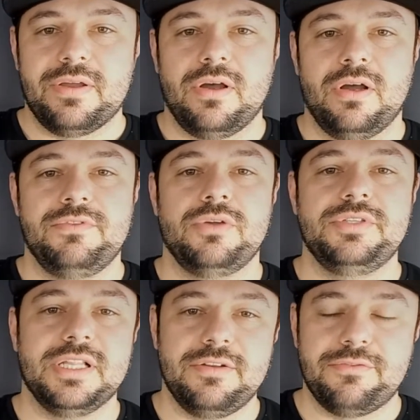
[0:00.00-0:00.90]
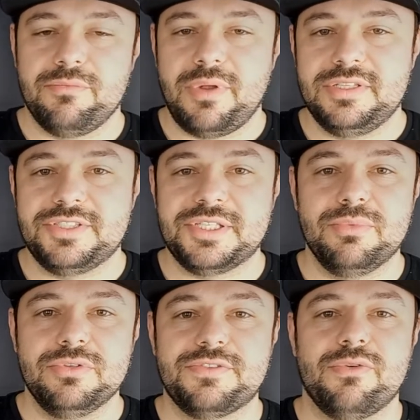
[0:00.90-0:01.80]
I've known Dylan from Red
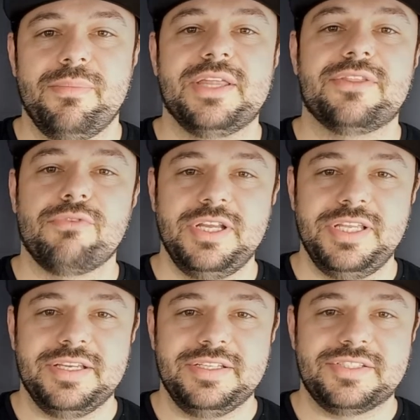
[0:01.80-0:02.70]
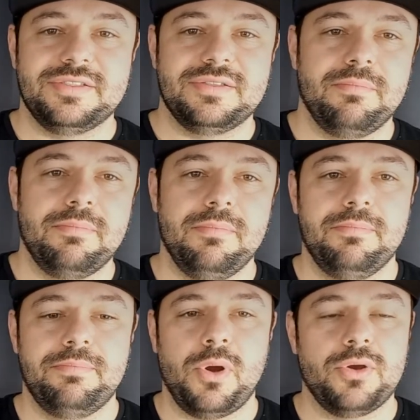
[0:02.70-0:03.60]
Cymbals for about 3 years.
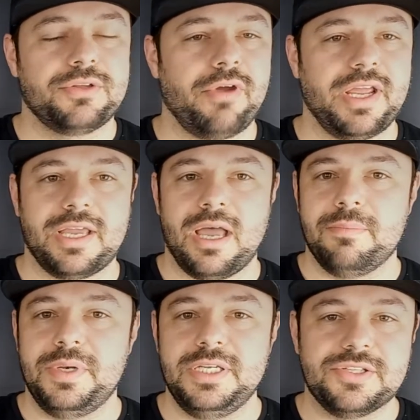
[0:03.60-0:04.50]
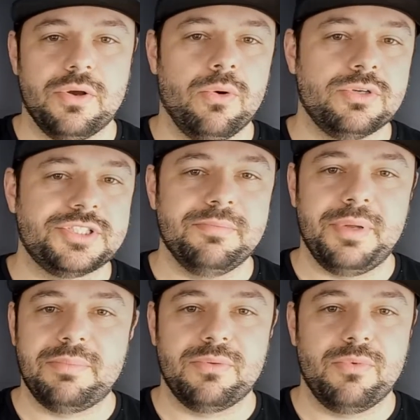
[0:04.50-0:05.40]
Both great companies, awesome
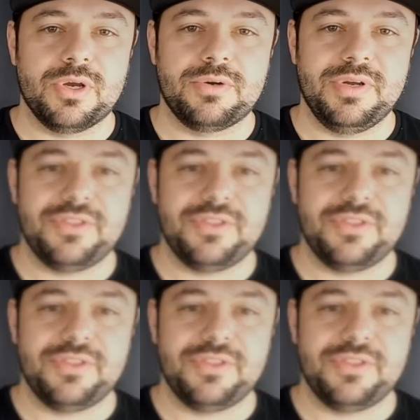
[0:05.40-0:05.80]
people to work with.